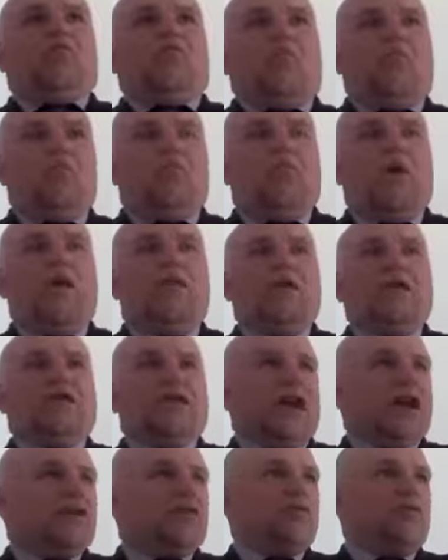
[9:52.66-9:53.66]
When the
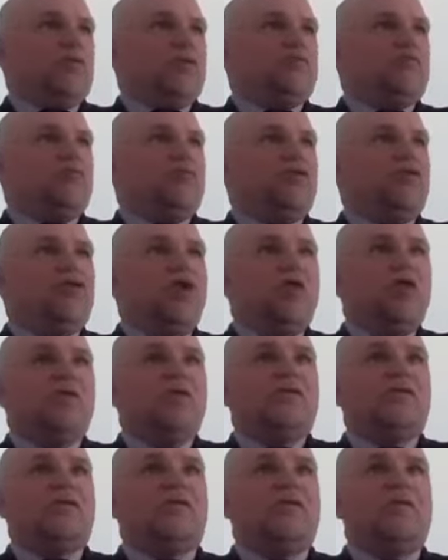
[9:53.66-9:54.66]
text was
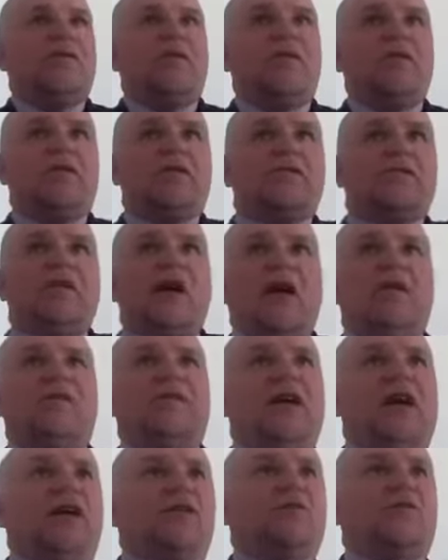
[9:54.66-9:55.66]
produced, the start
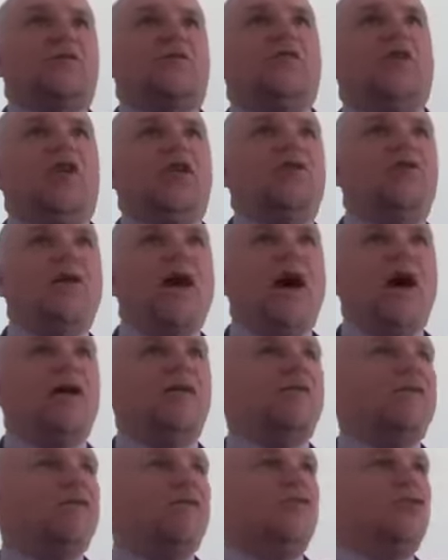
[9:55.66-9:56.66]
text was not around.
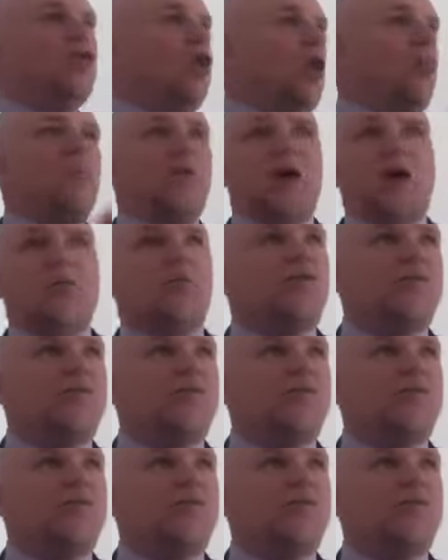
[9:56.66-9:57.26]
Nobody was